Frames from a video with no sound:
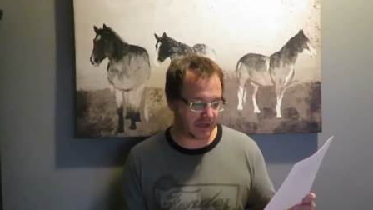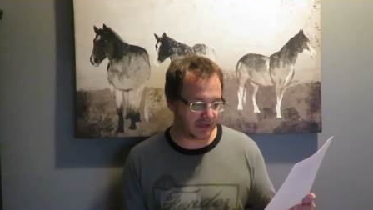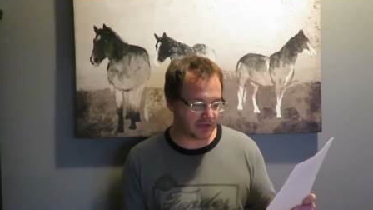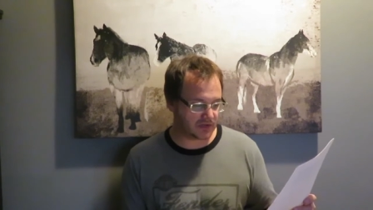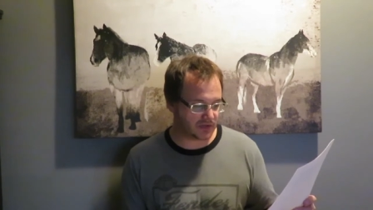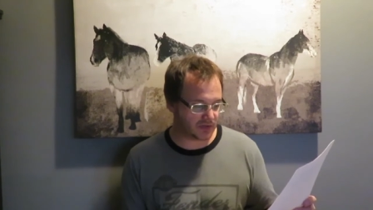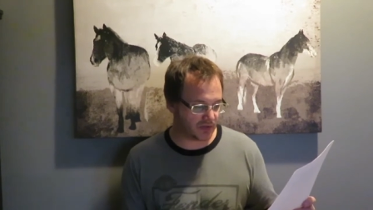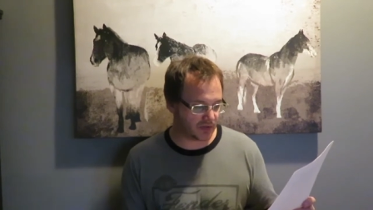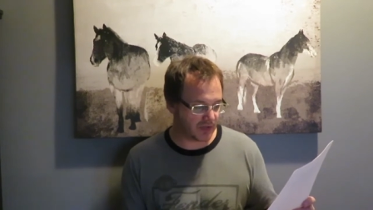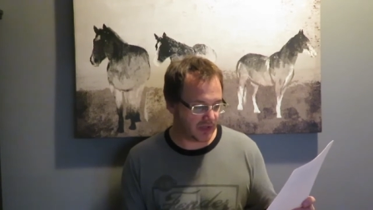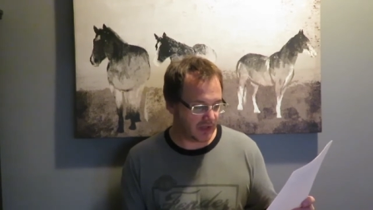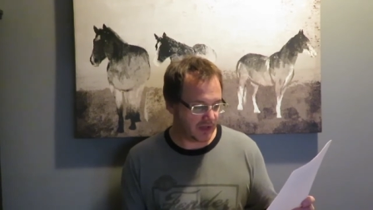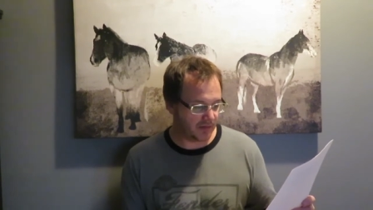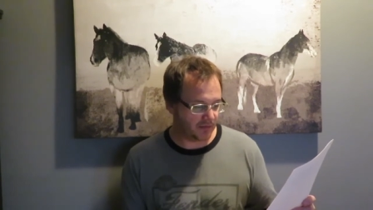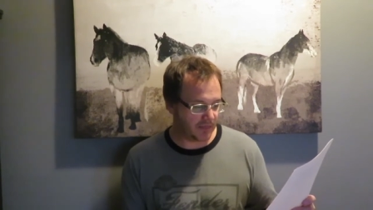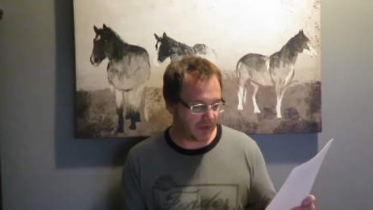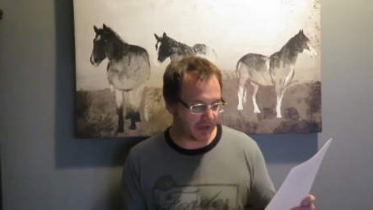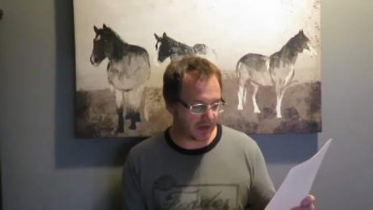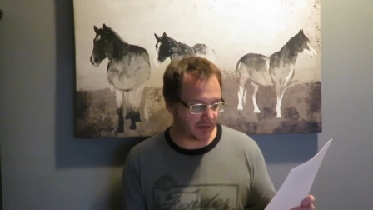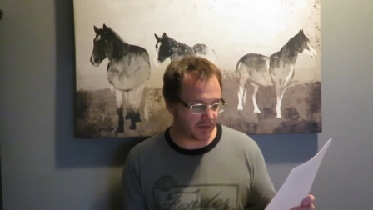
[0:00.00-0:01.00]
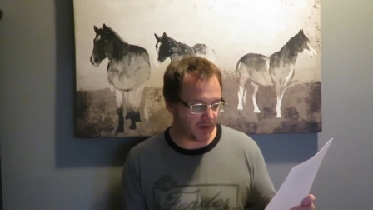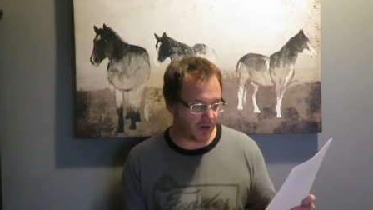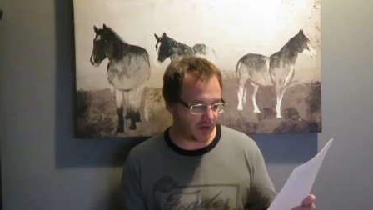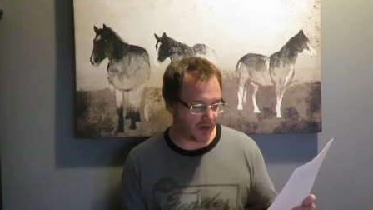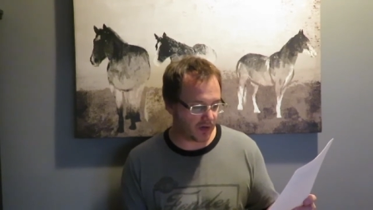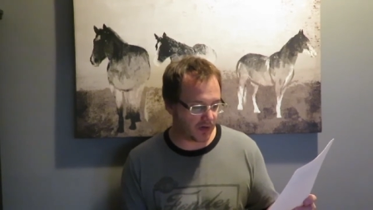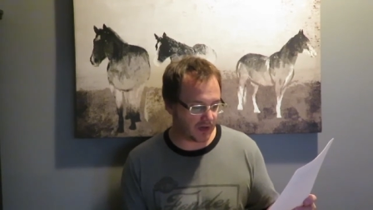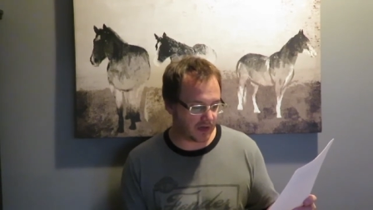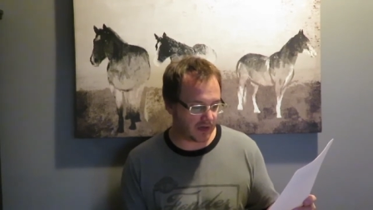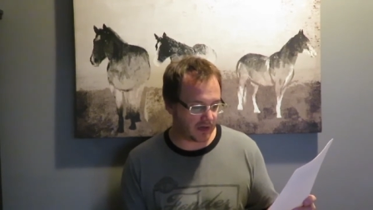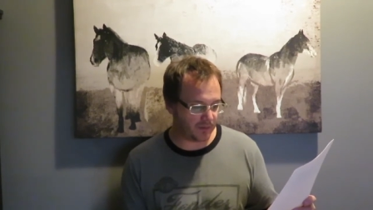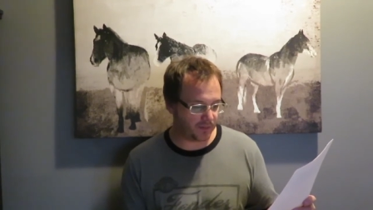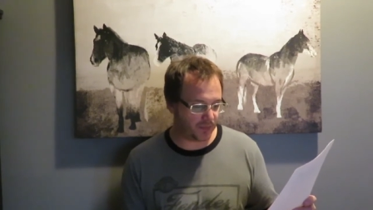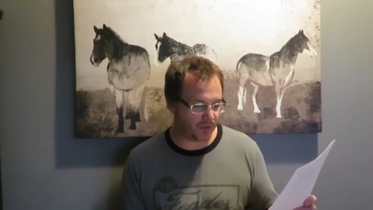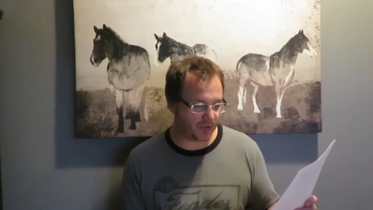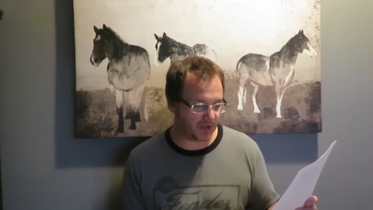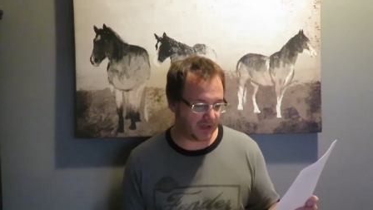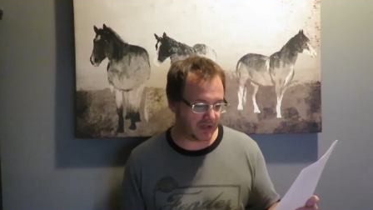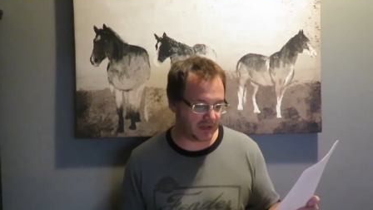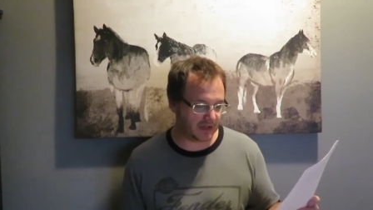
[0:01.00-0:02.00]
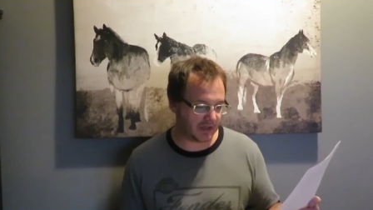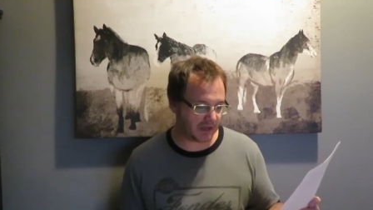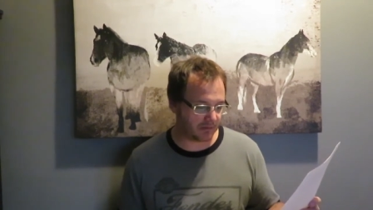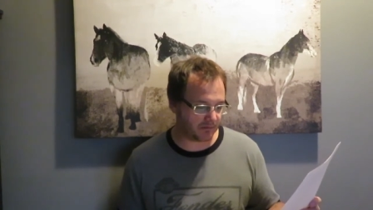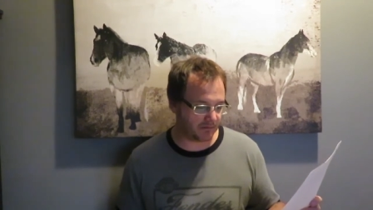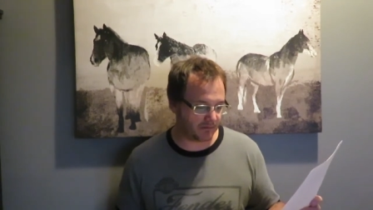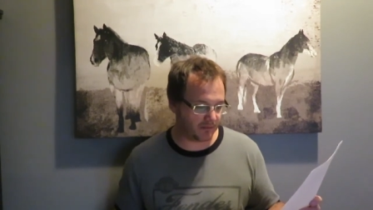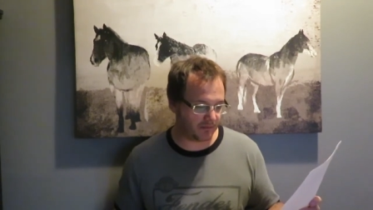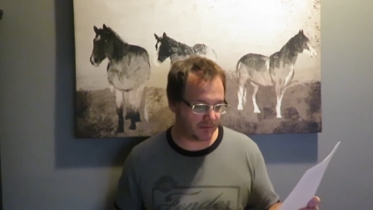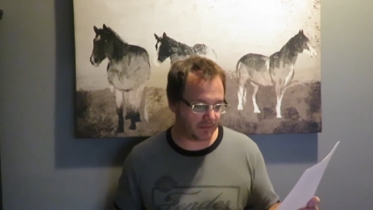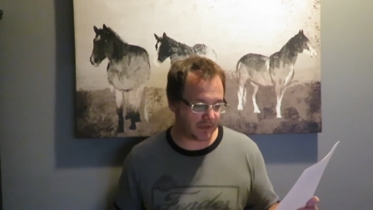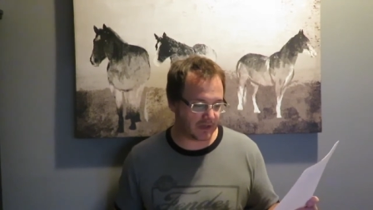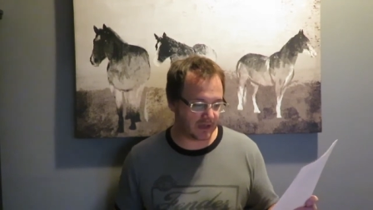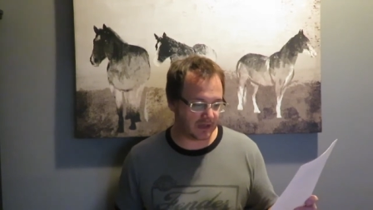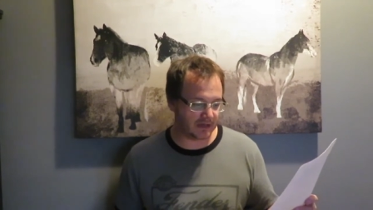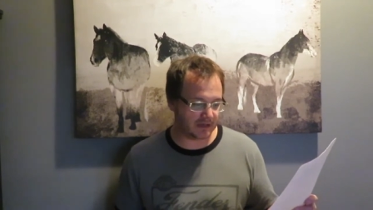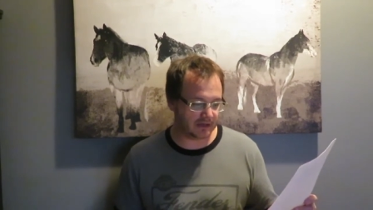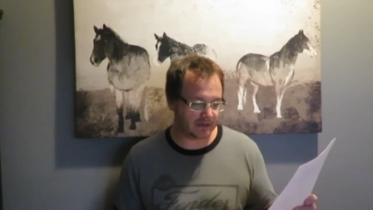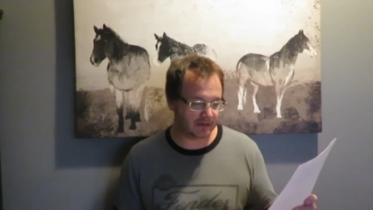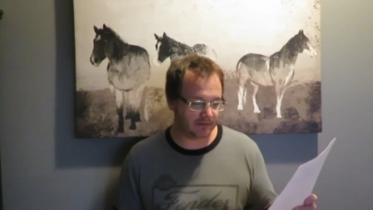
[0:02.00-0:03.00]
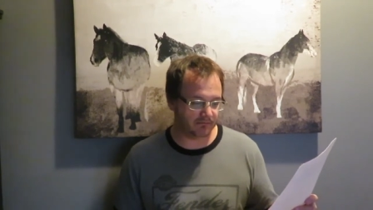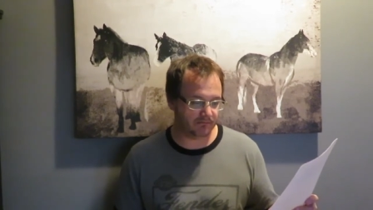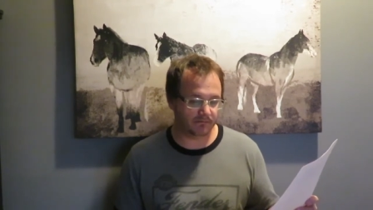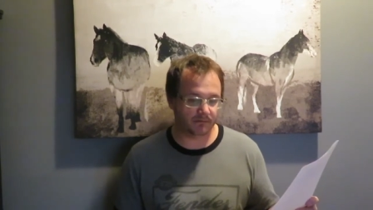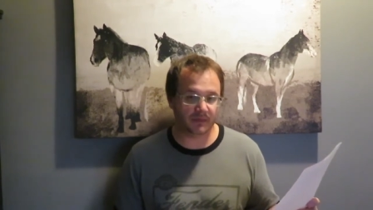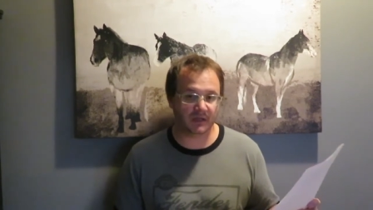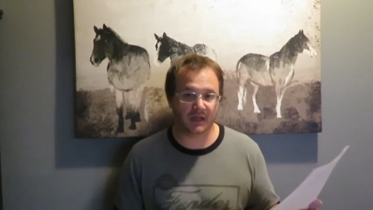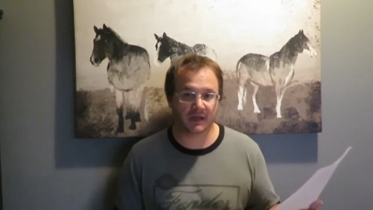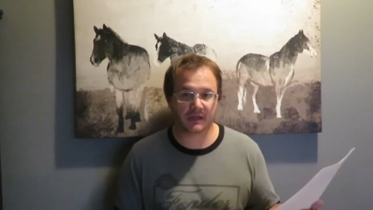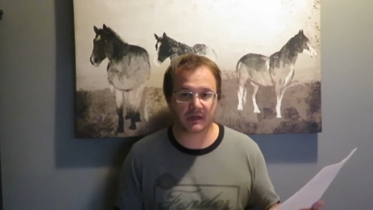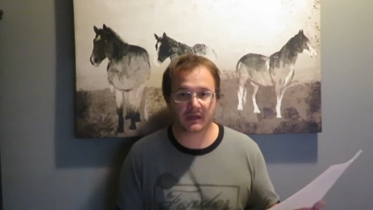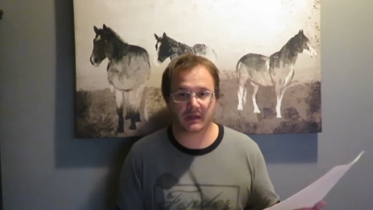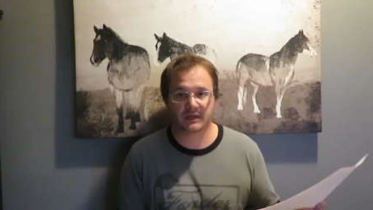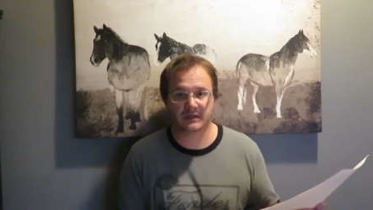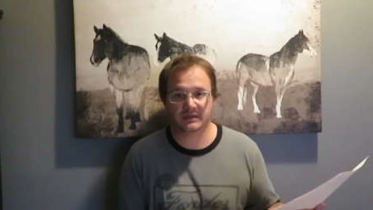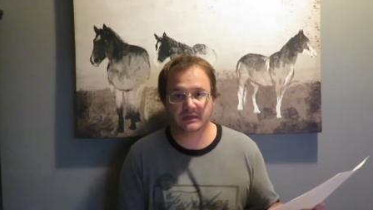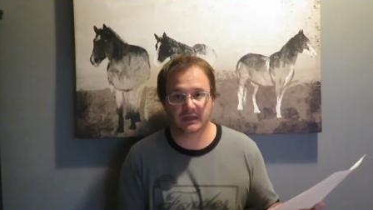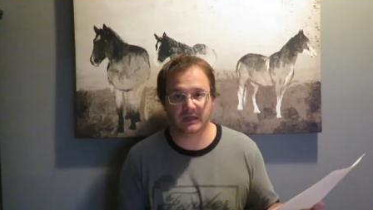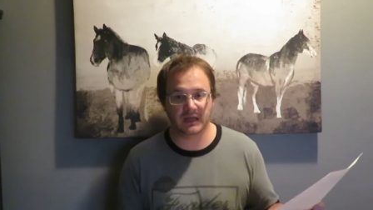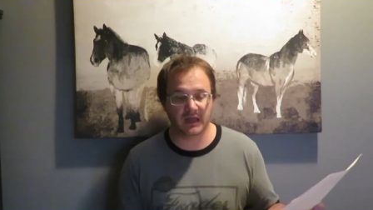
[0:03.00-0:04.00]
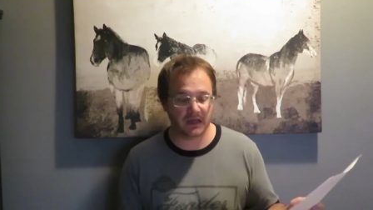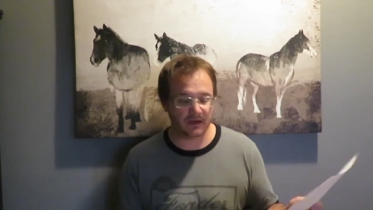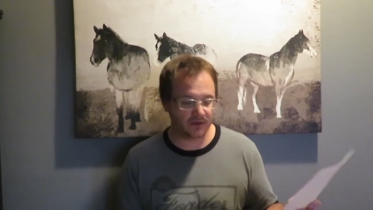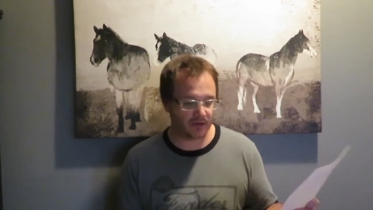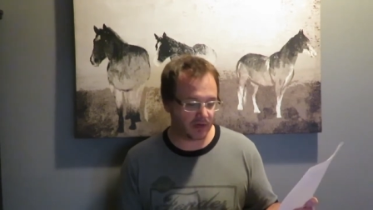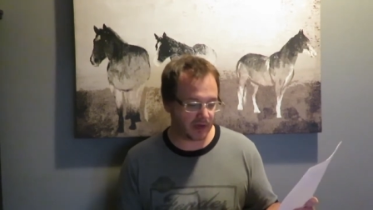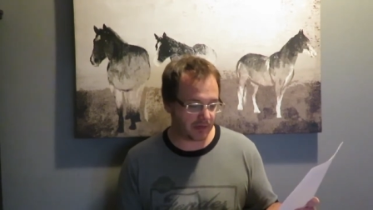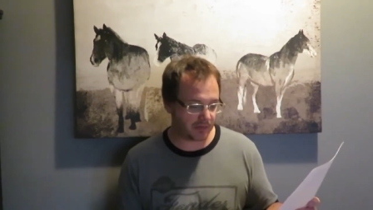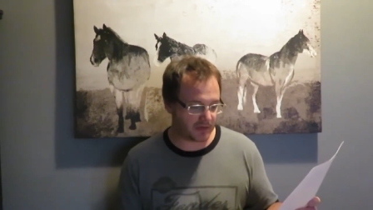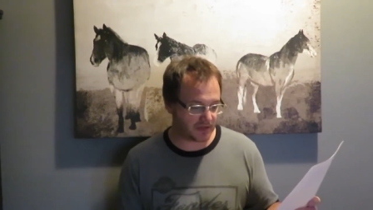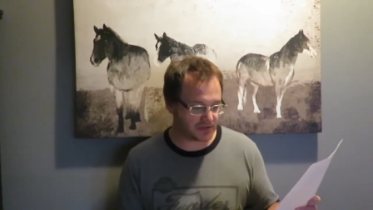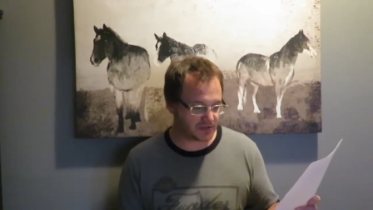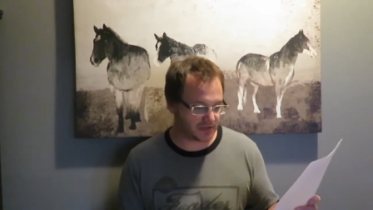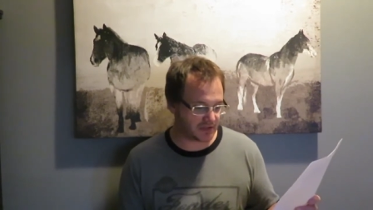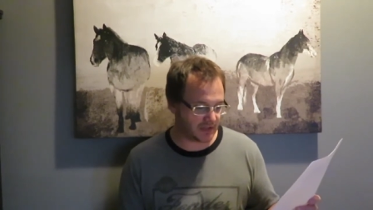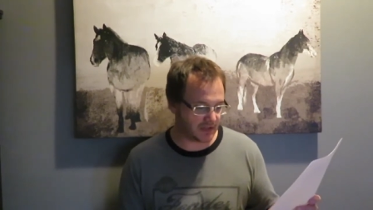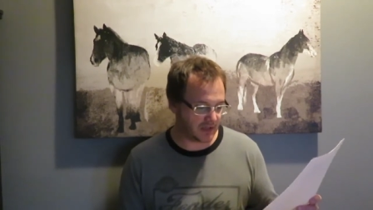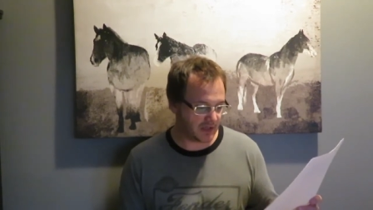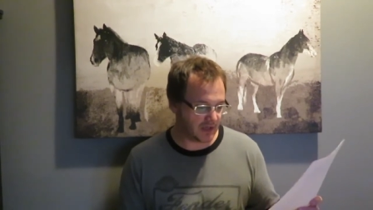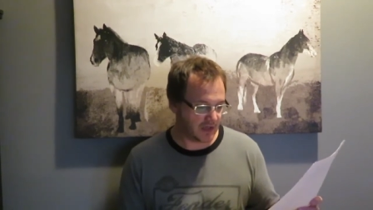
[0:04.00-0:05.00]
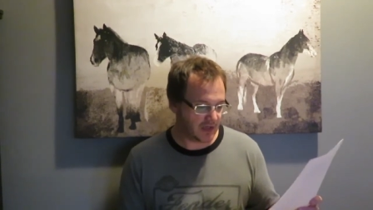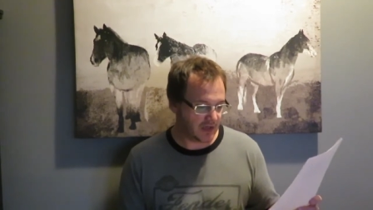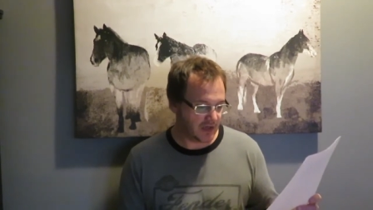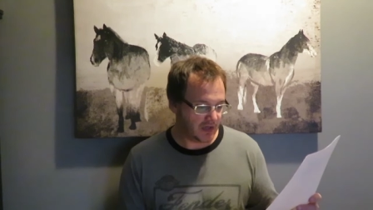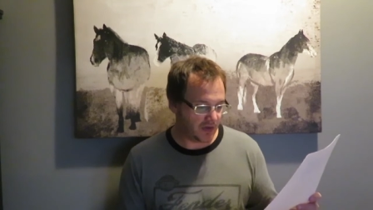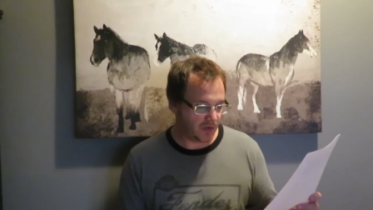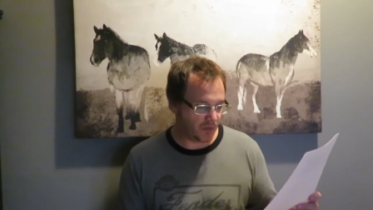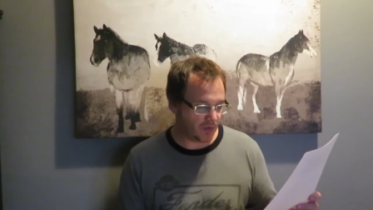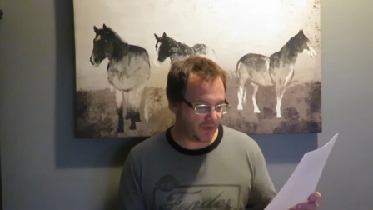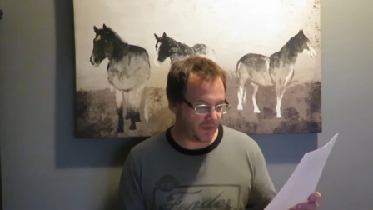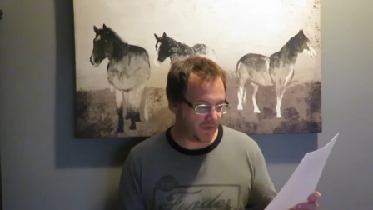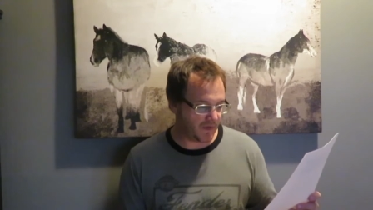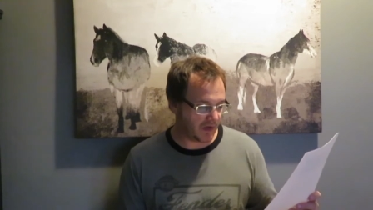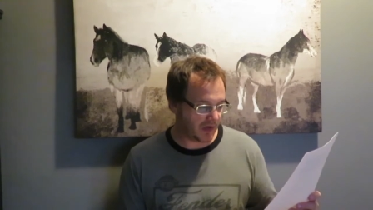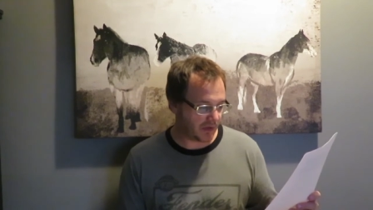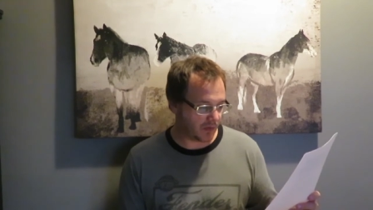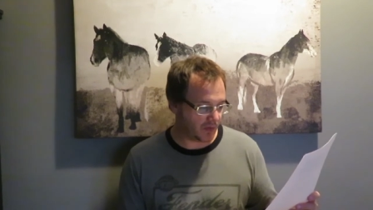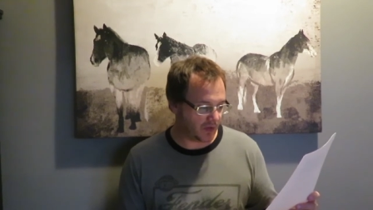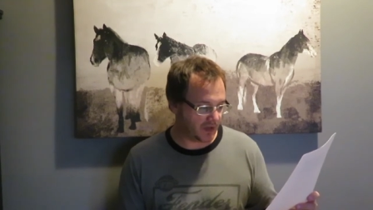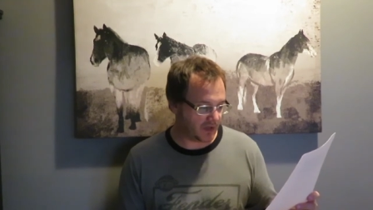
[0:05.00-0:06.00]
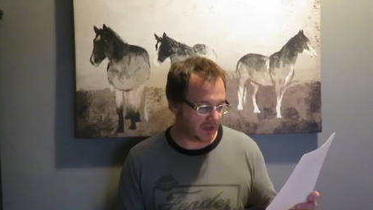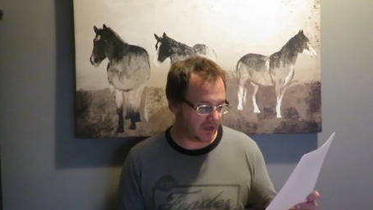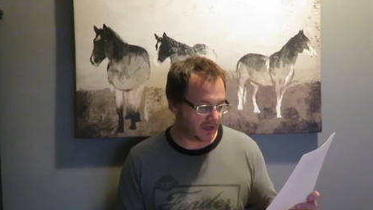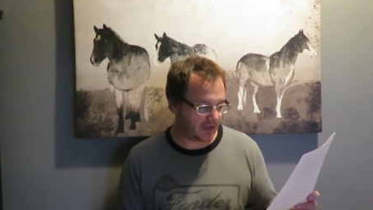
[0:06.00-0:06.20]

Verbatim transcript: Central missed the mark uh, putting this uh, list together, especially with this one.